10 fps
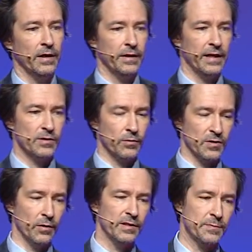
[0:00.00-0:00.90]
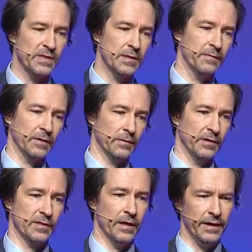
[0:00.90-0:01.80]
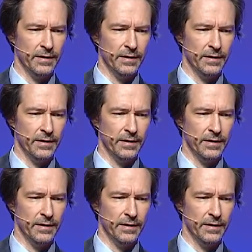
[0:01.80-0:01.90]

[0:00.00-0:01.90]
that's only specific to this guy.